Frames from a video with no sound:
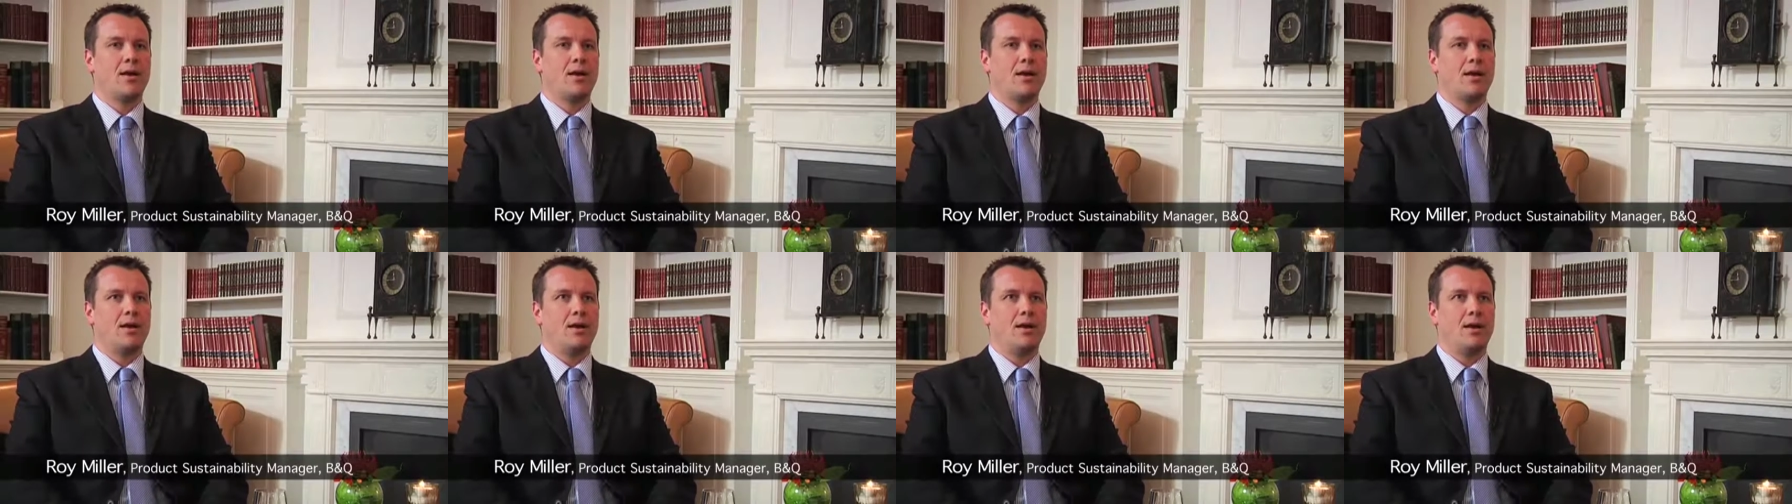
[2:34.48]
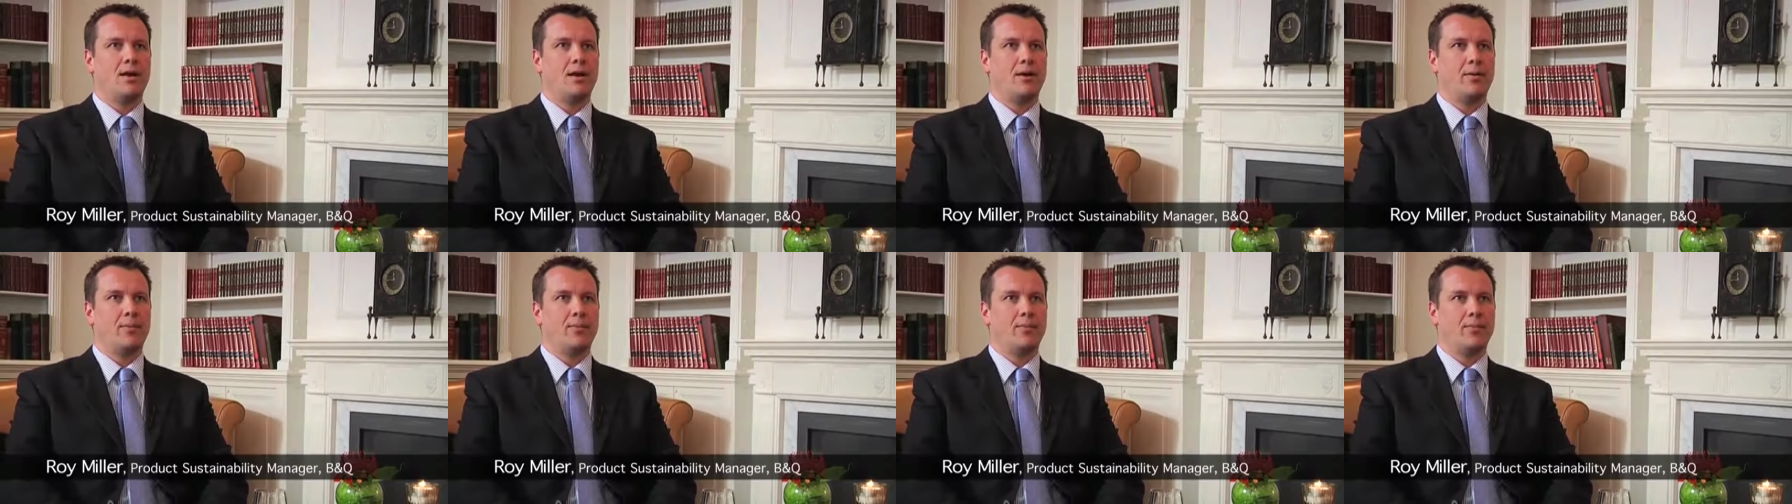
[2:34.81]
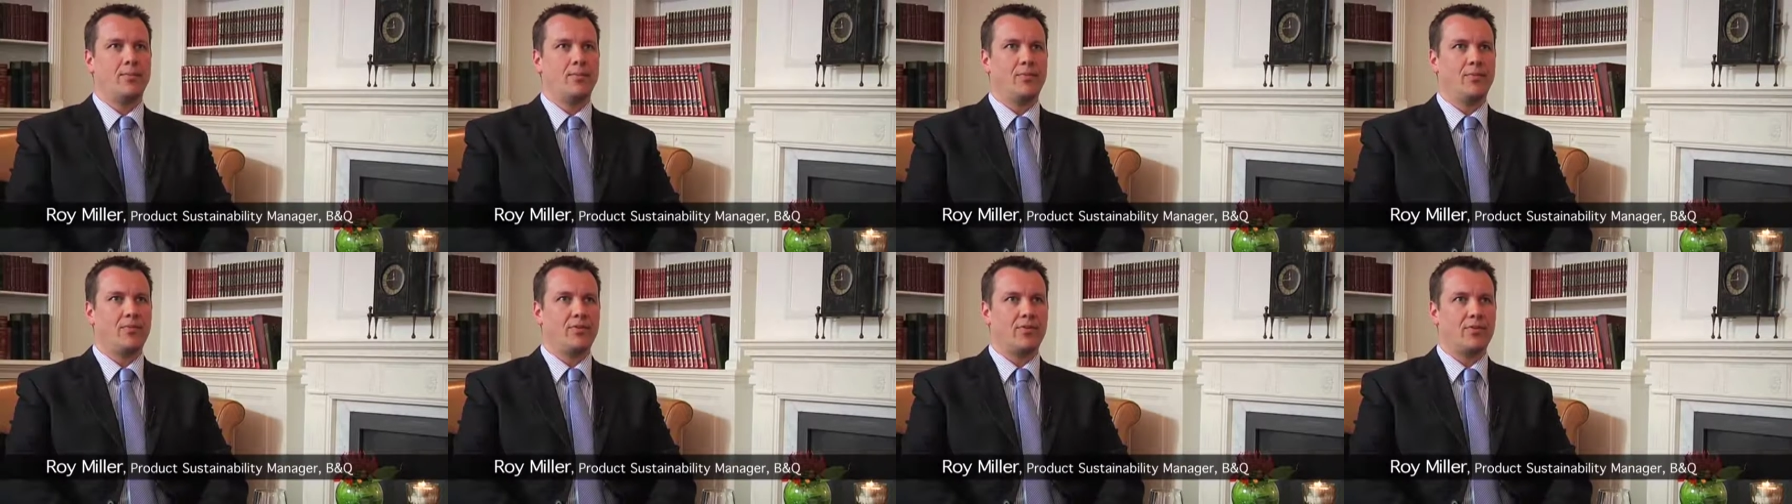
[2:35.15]

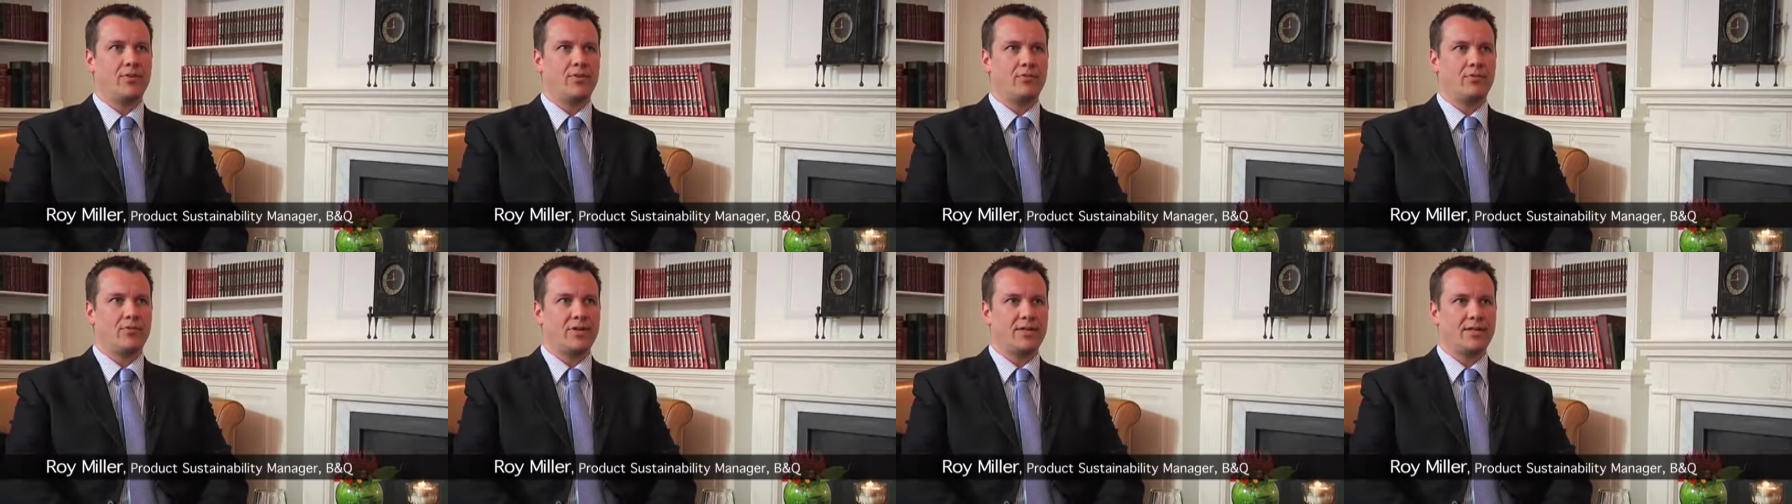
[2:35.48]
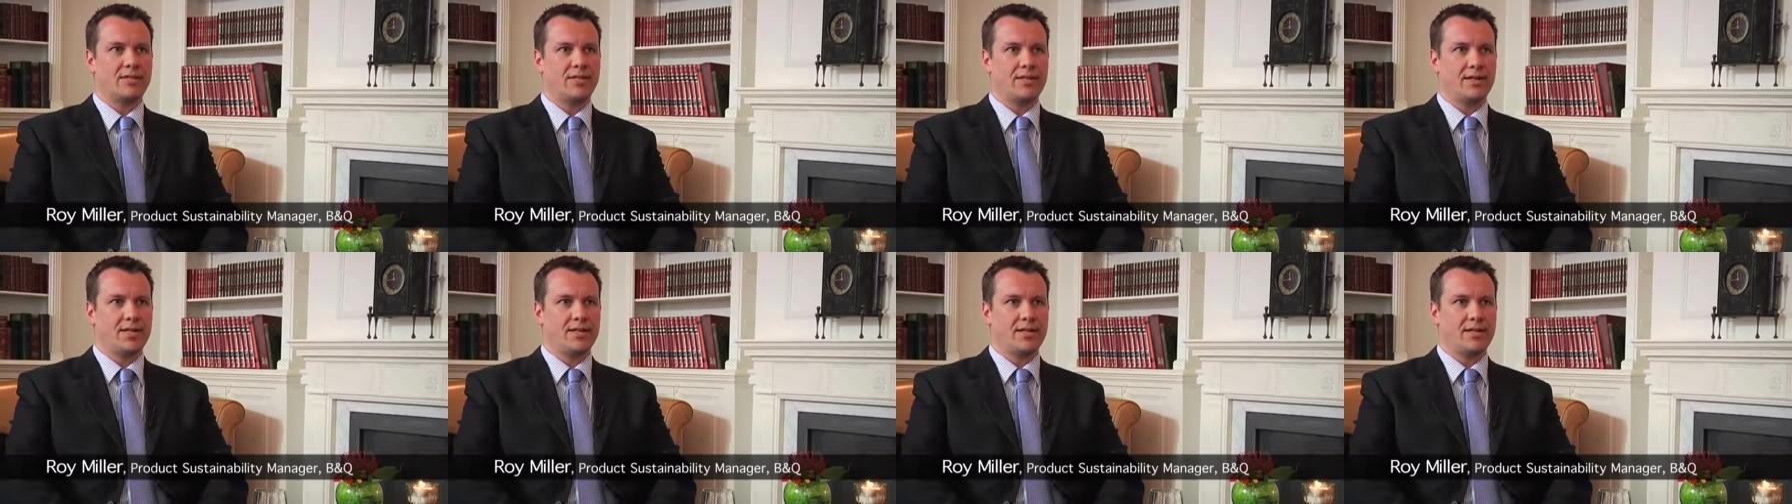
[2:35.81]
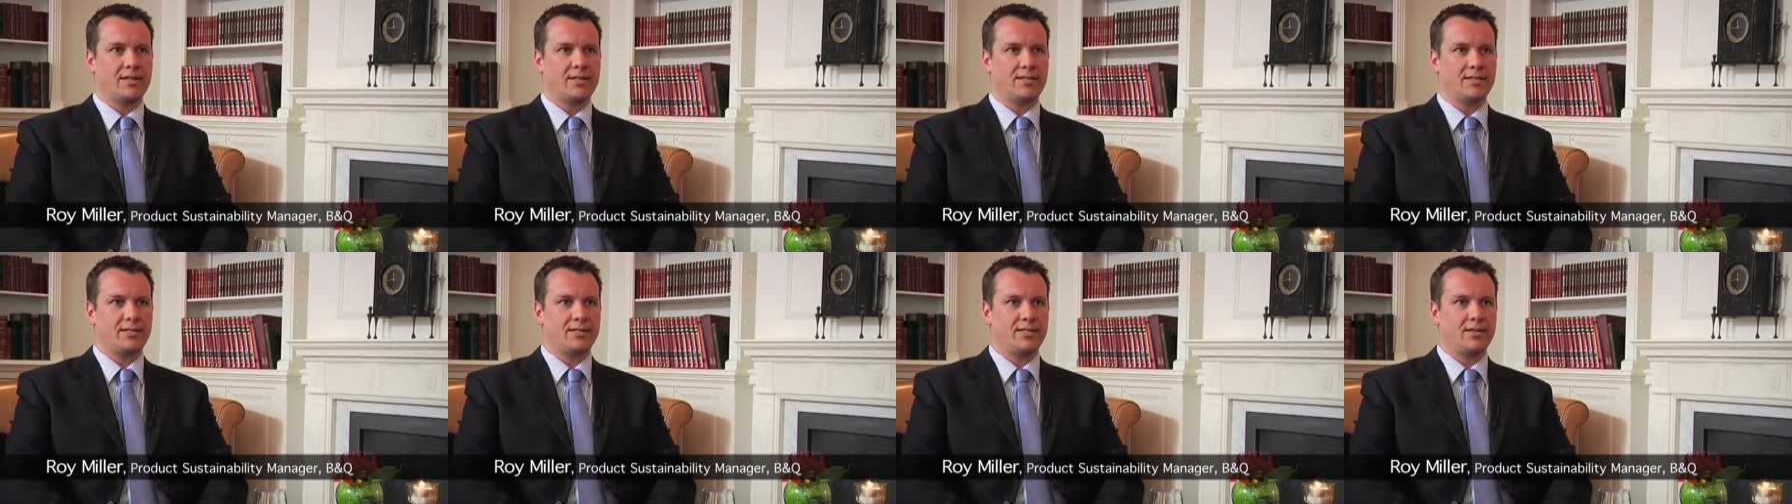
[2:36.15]
Um, the reason
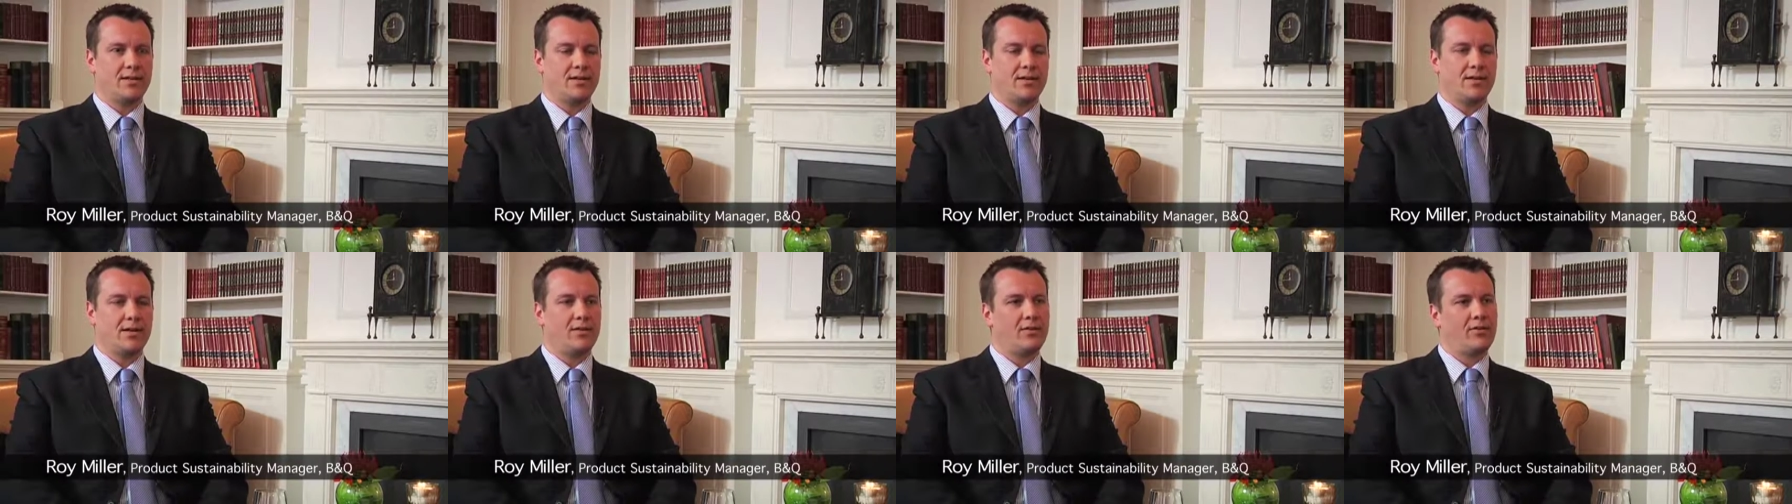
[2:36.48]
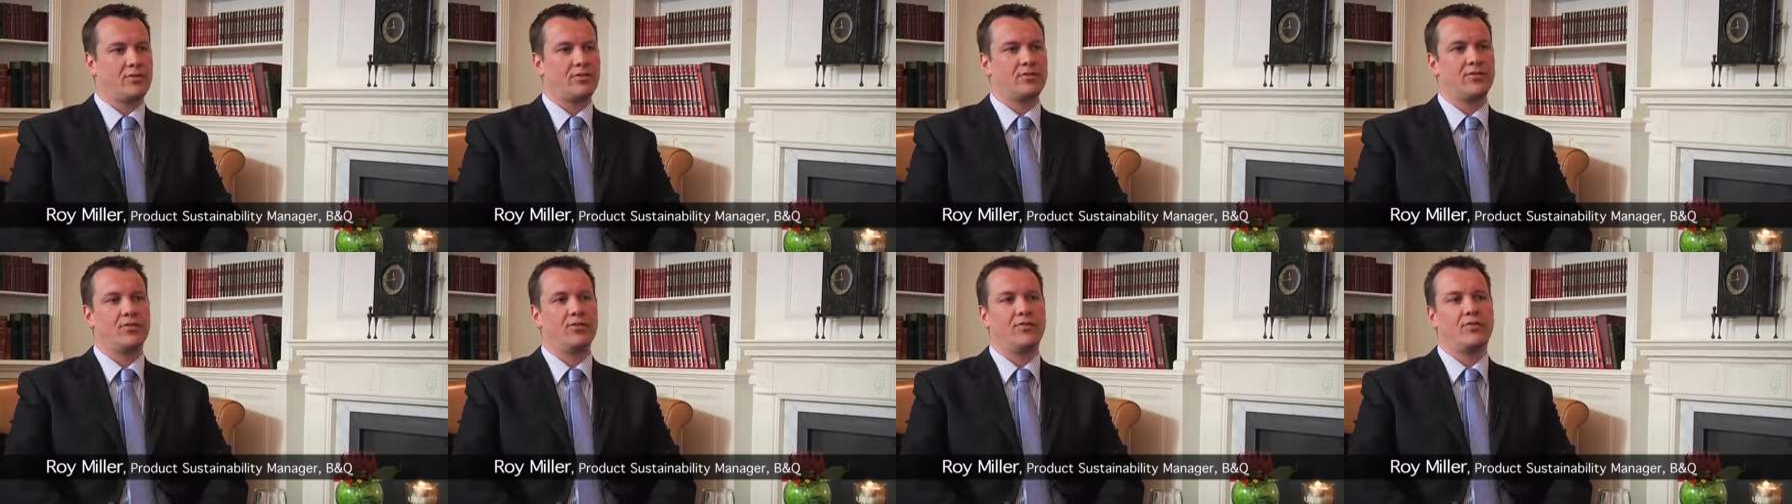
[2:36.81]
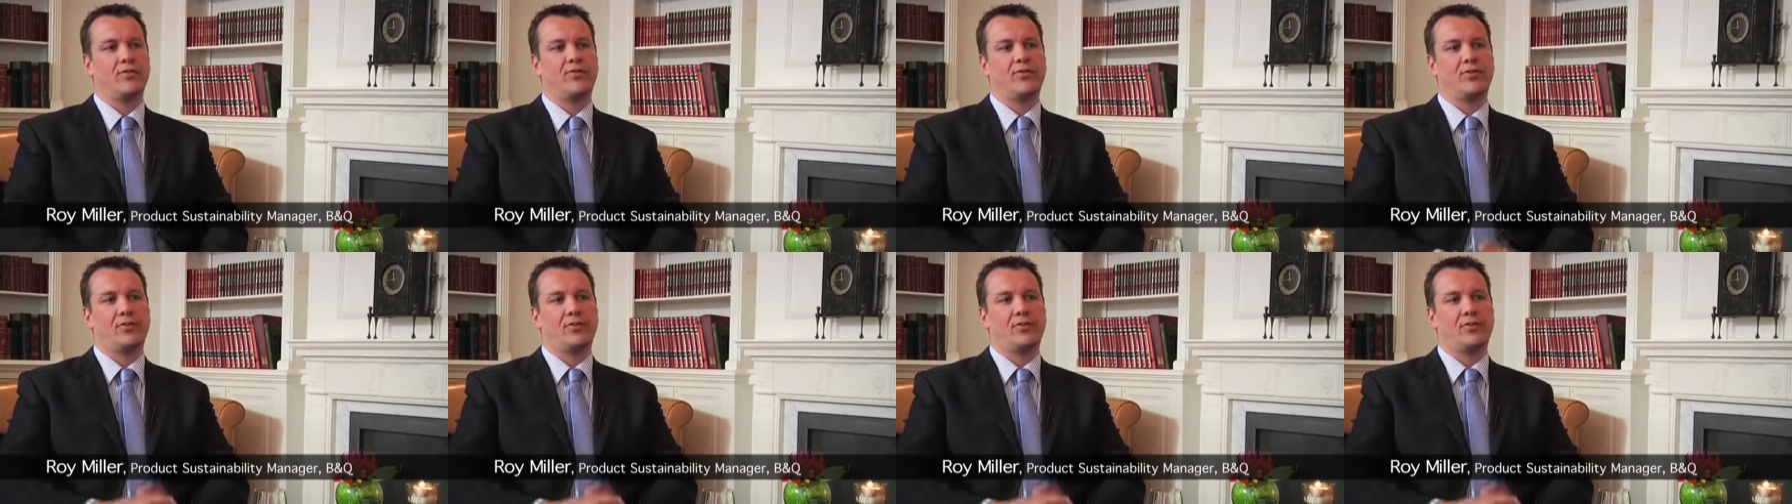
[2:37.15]
is is that a lot of